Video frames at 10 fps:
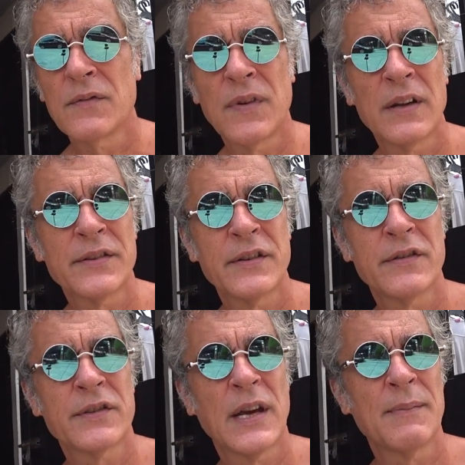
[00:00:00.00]
volunteer
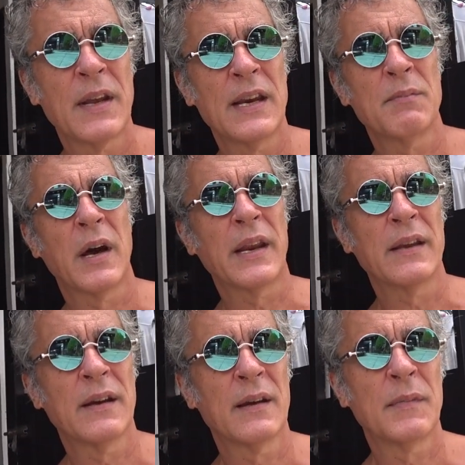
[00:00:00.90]
your time to anybody.
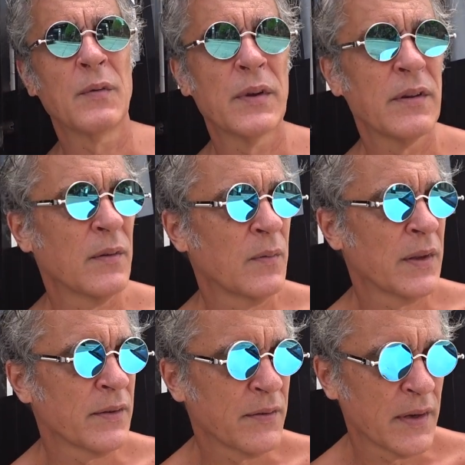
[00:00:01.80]
I mean,
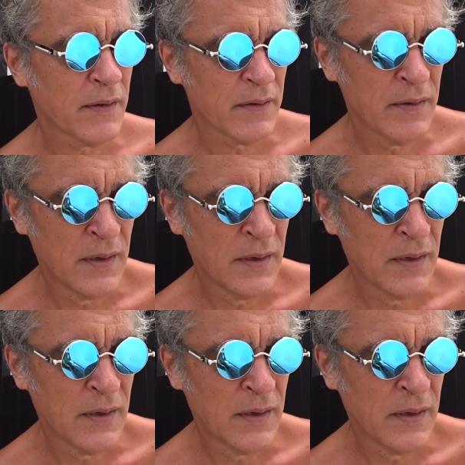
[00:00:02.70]
whether they're